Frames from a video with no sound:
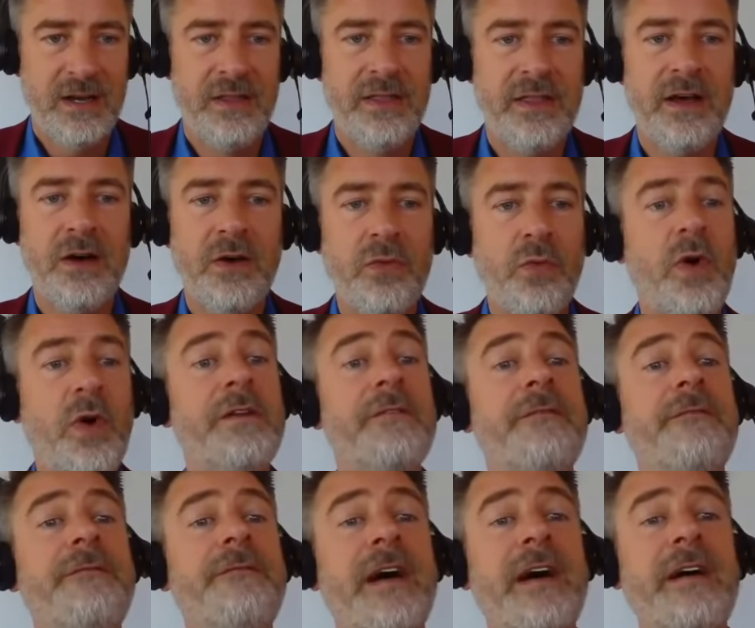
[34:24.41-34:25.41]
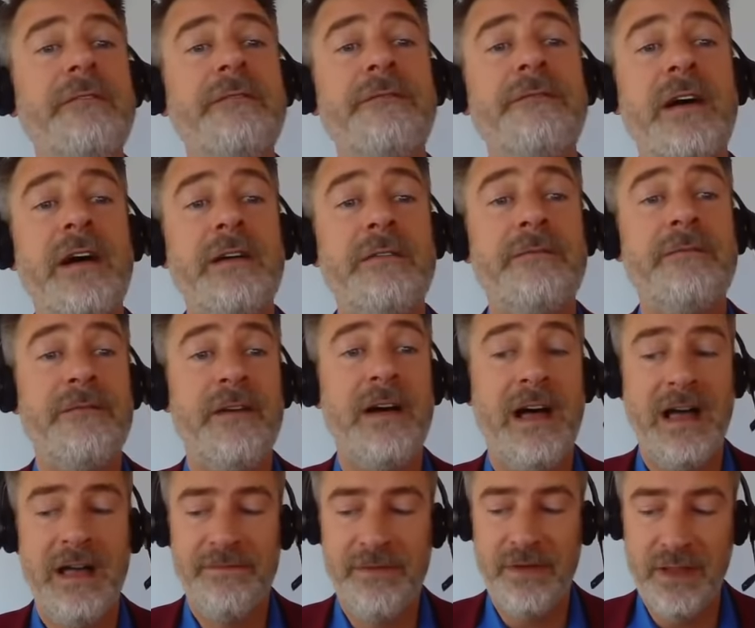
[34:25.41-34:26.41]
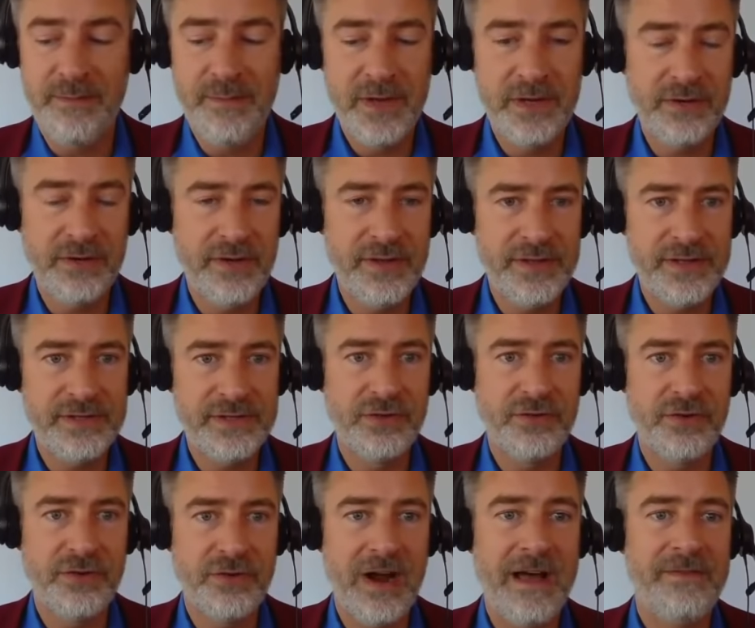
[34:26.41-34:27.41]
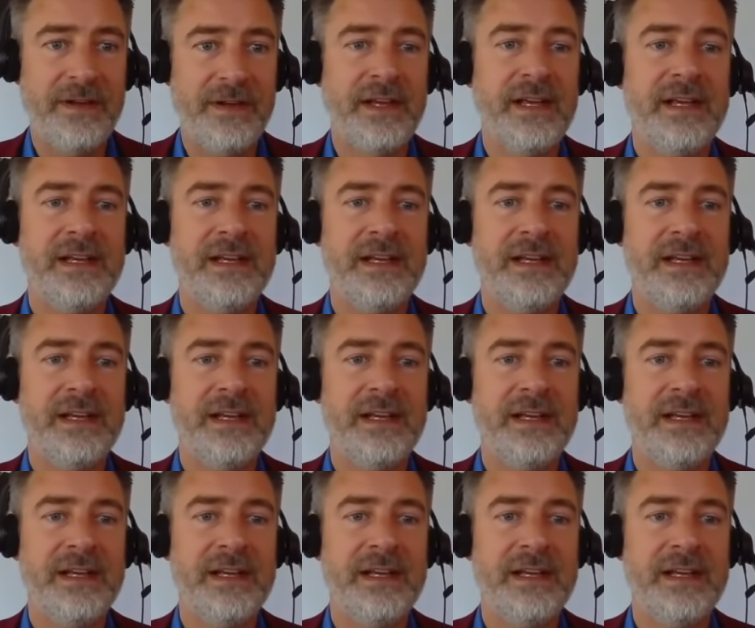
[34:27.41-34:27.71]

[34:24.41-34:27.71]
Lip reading: The 1555 in the middle of this graphic